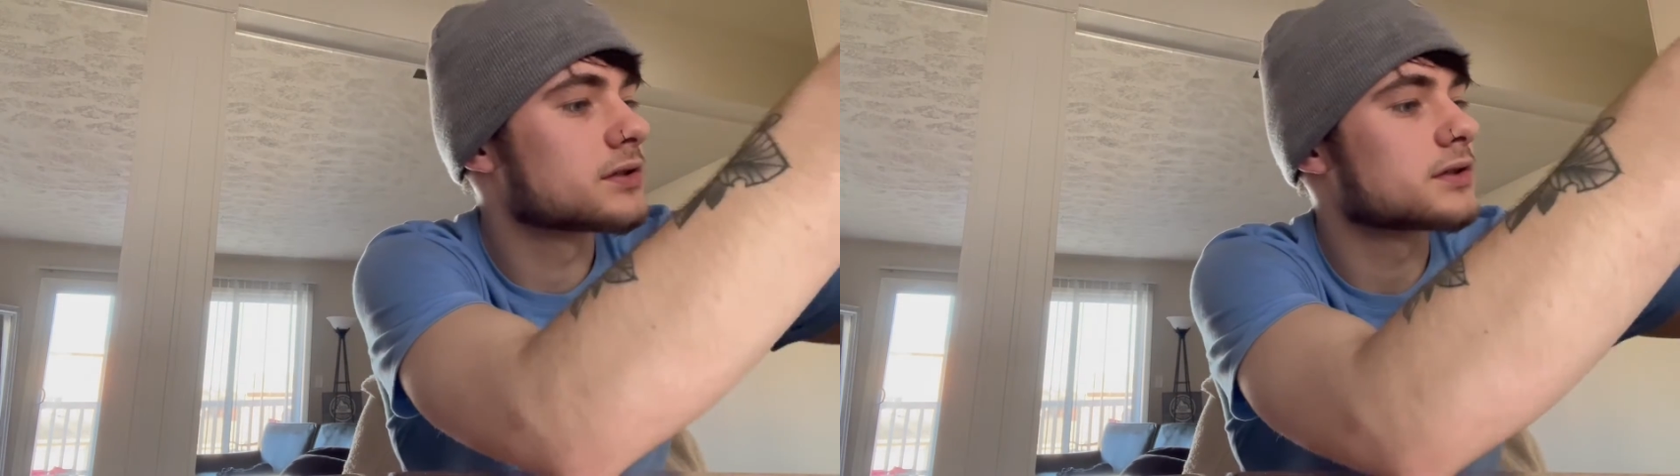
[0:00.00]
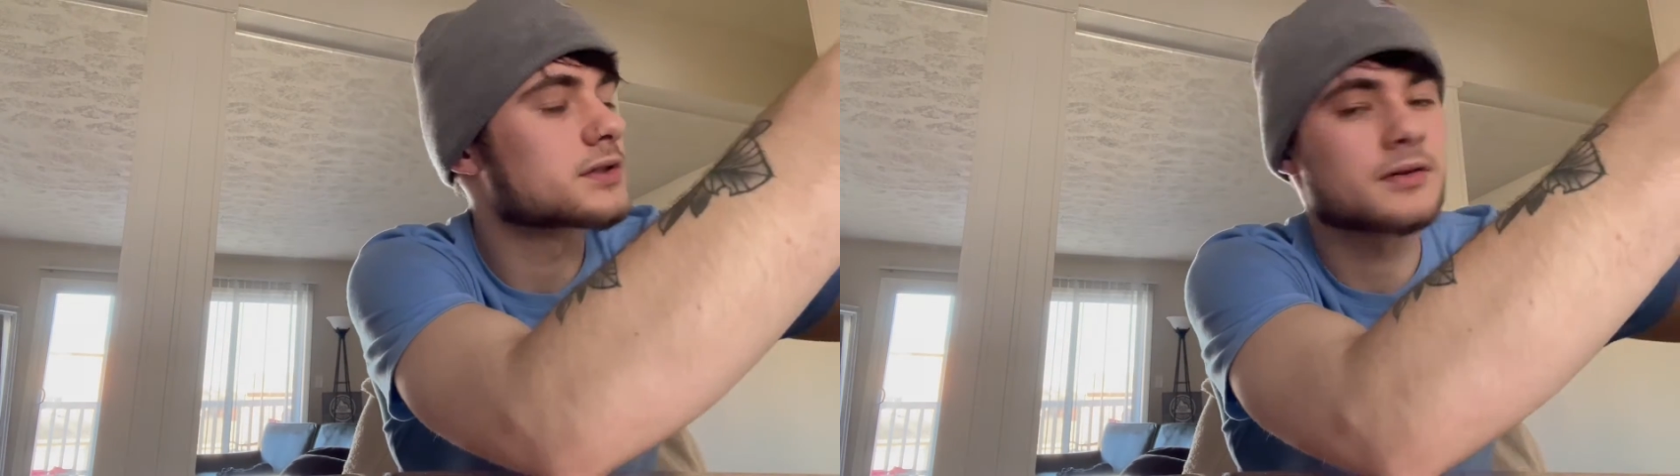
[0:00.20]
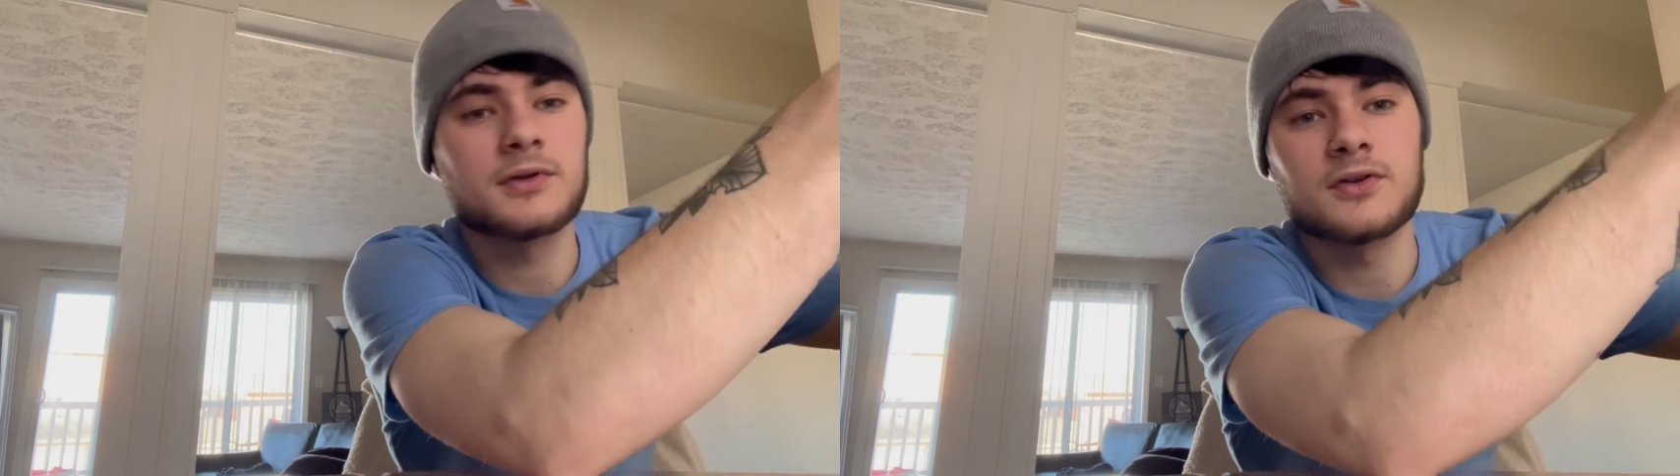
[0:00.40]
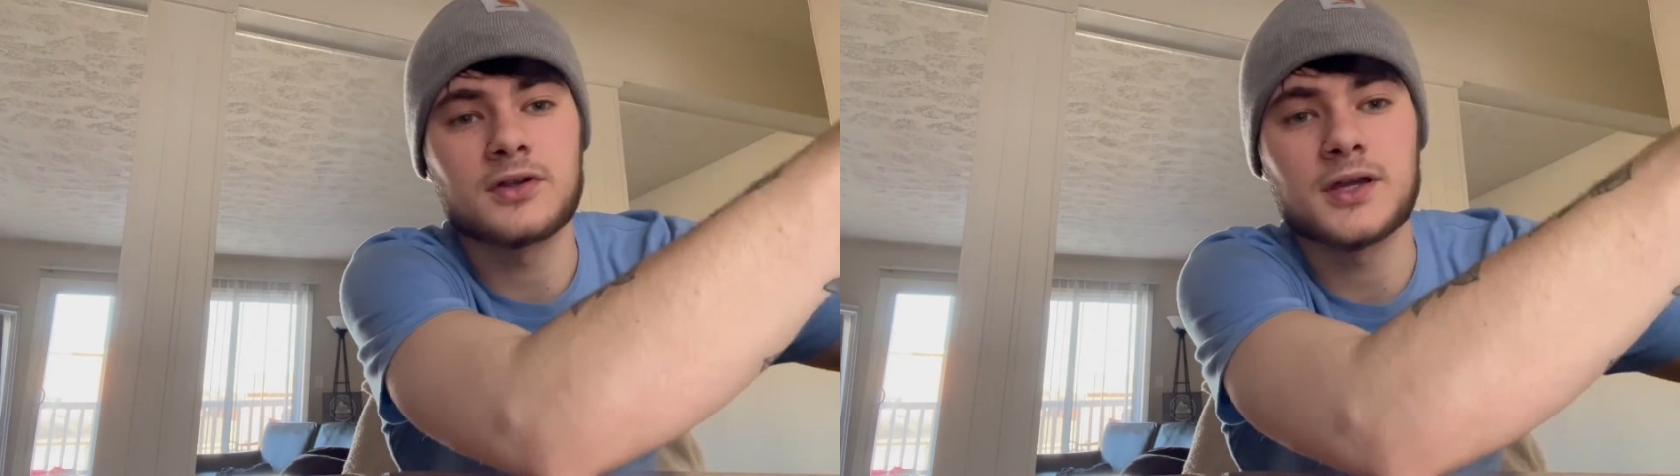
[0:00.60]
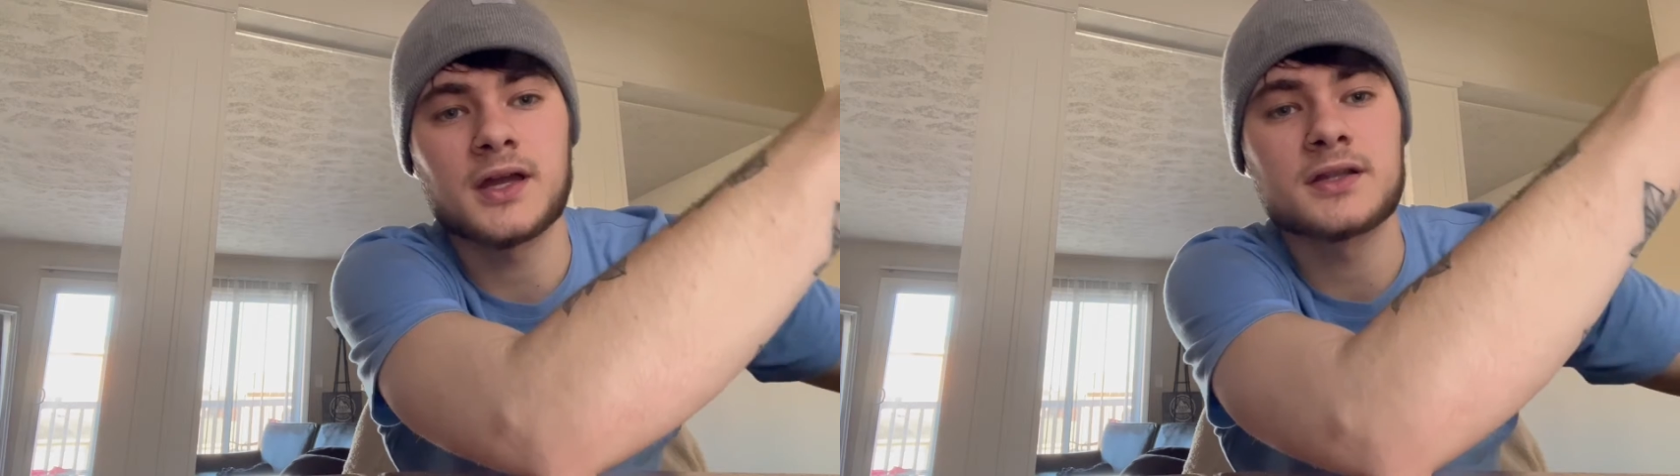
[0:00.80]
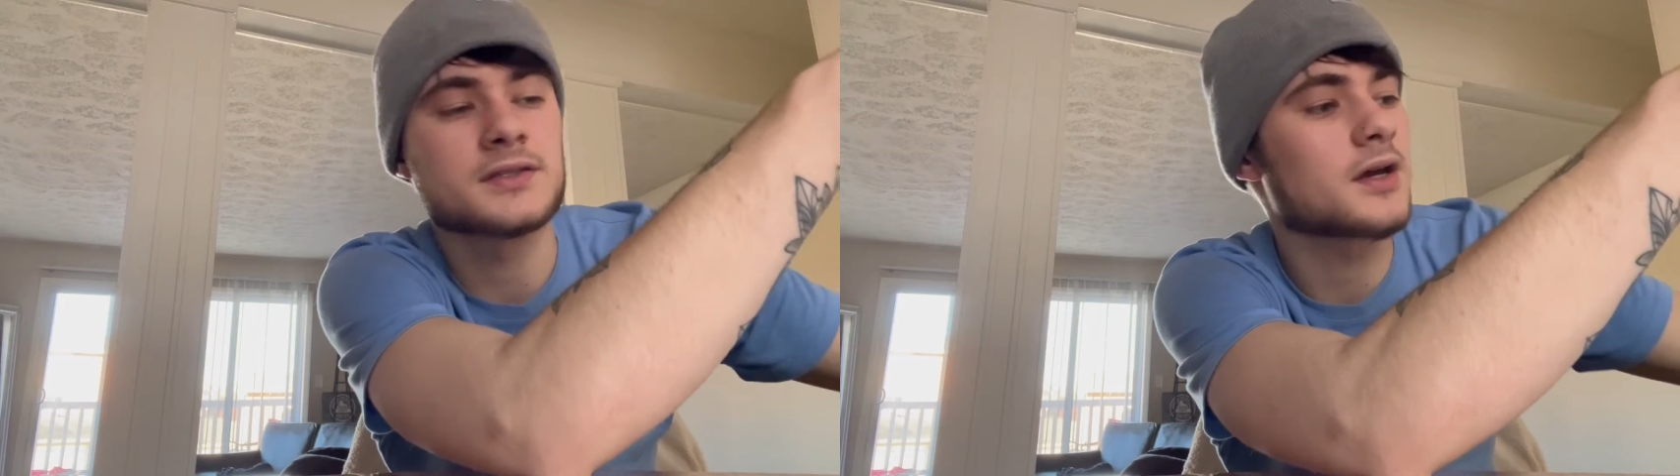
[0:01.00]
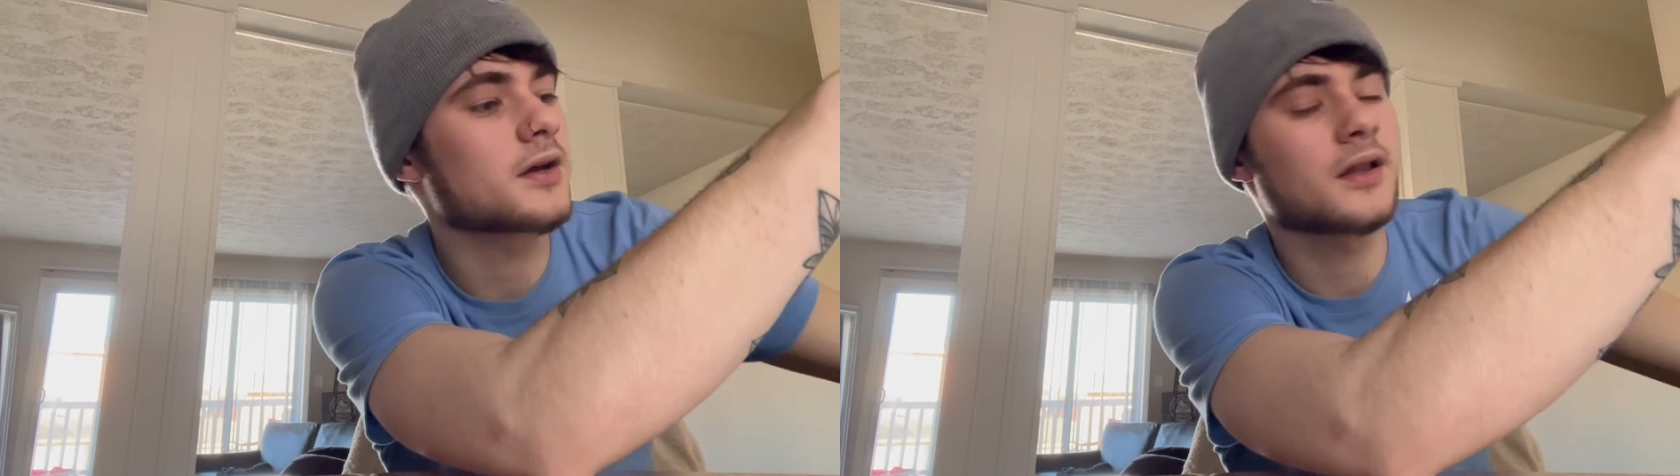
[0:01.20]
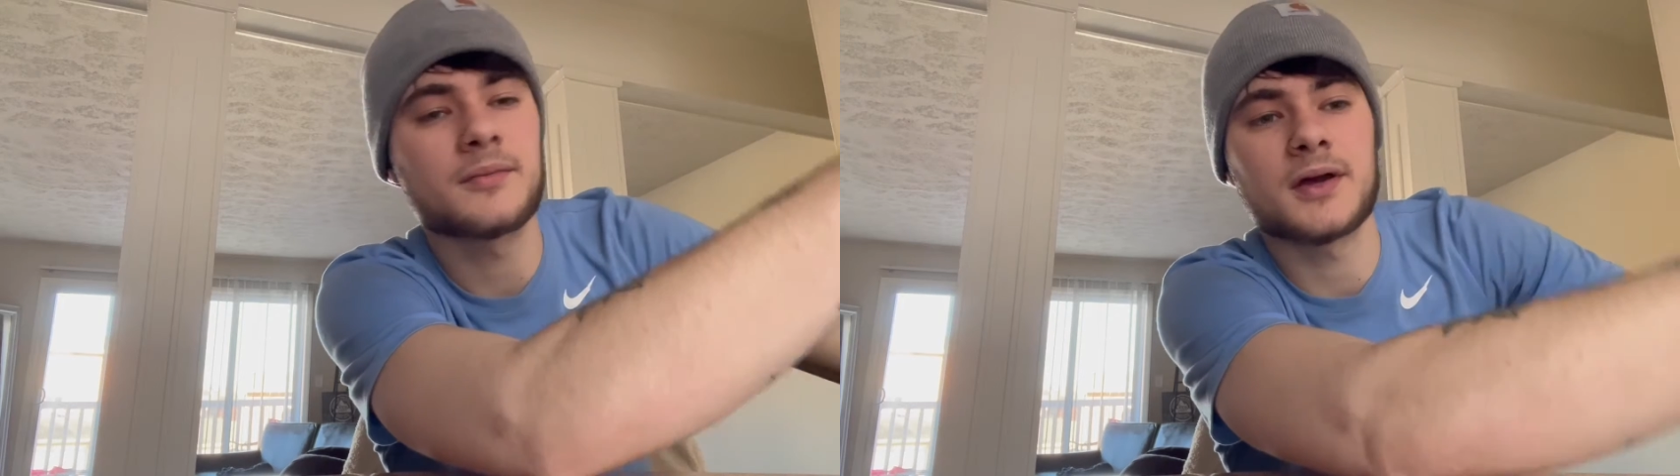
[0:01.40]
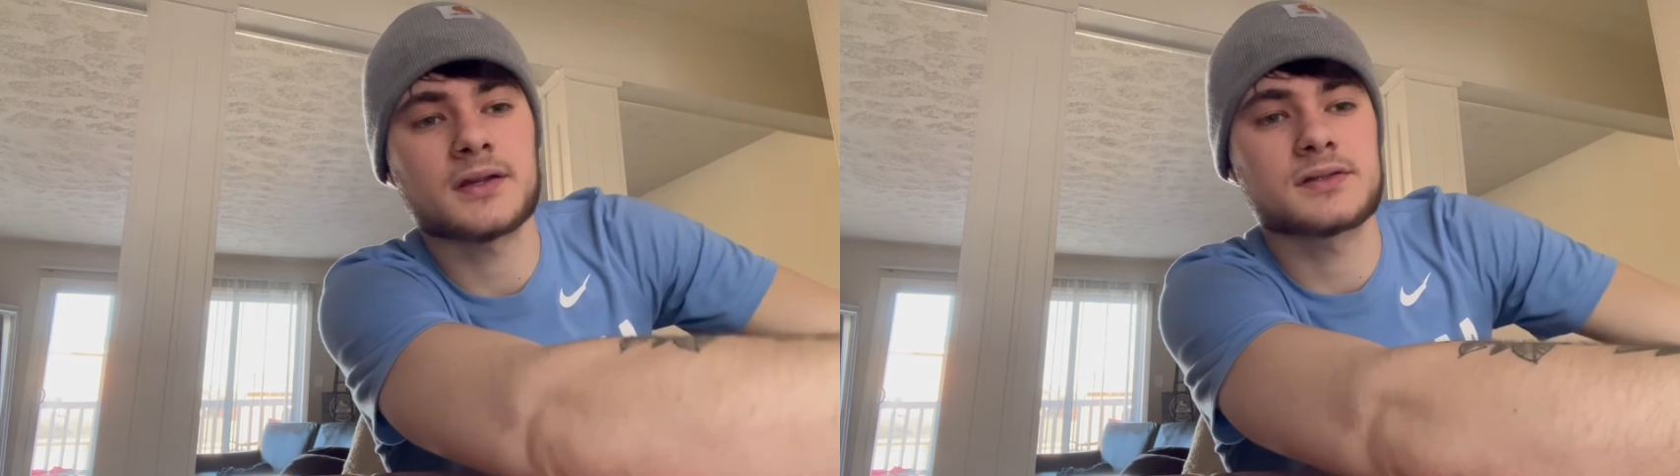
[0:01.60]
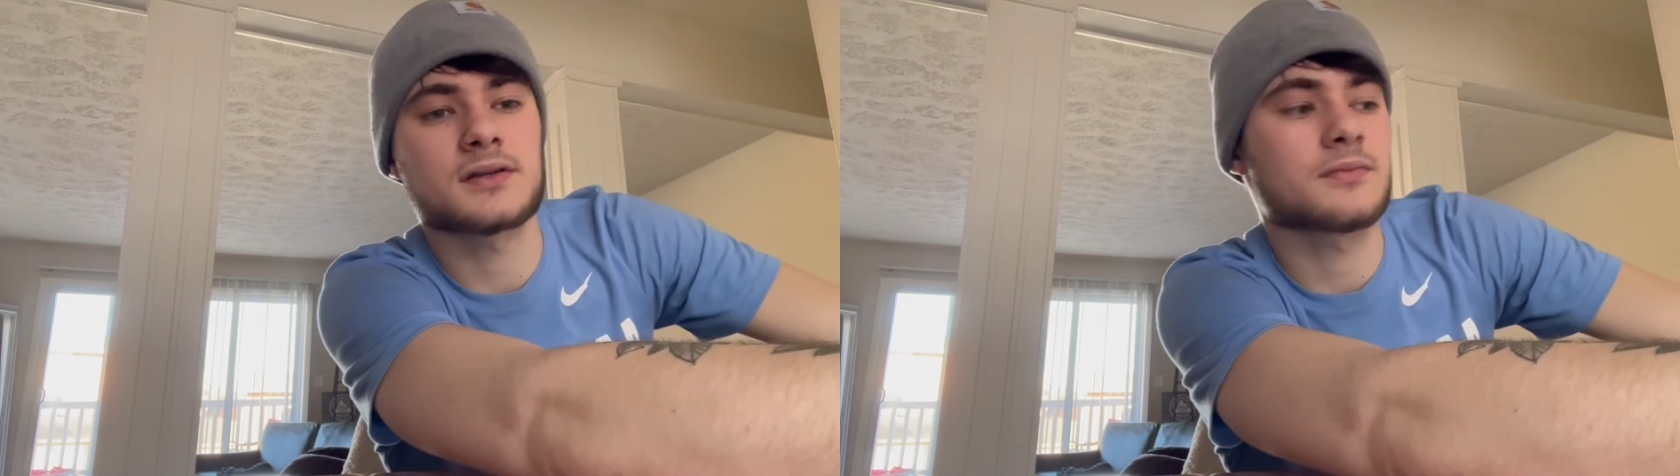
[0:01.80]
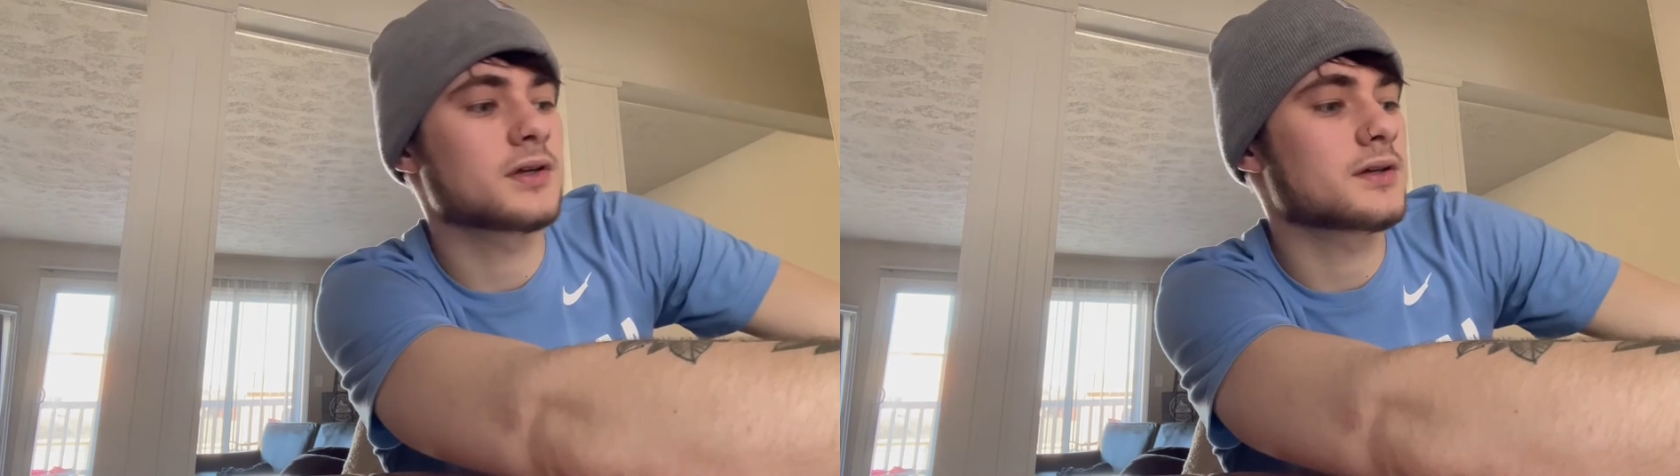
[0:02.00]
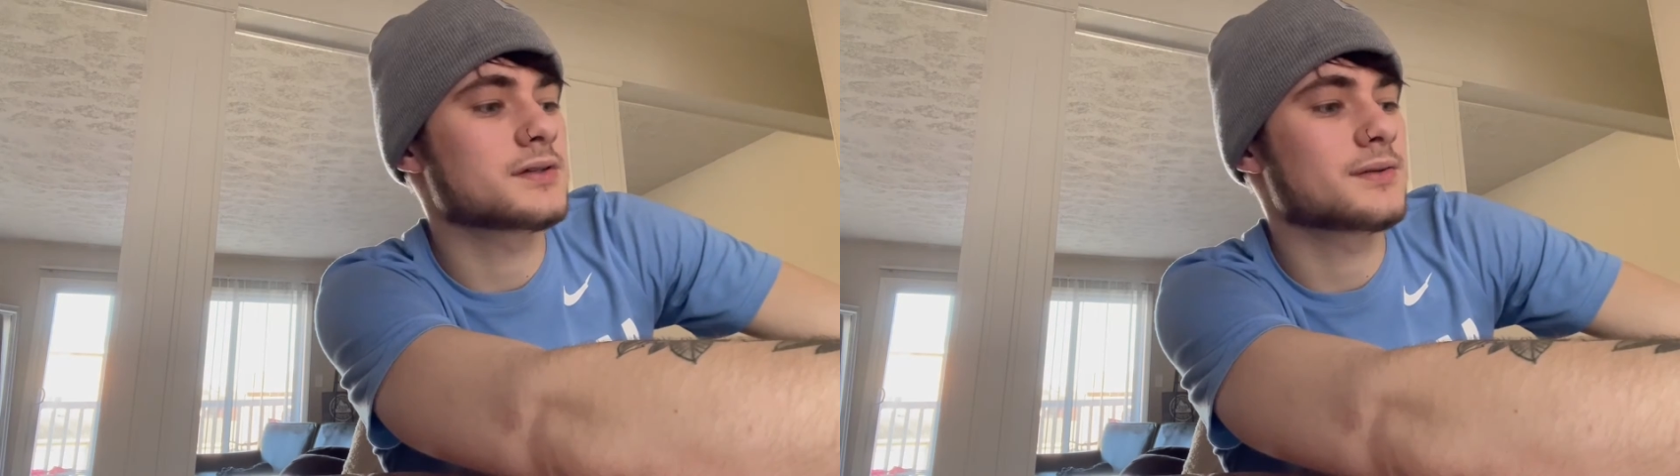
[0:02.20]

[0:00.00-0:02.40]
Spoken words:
This is gonna be really anticlimactic because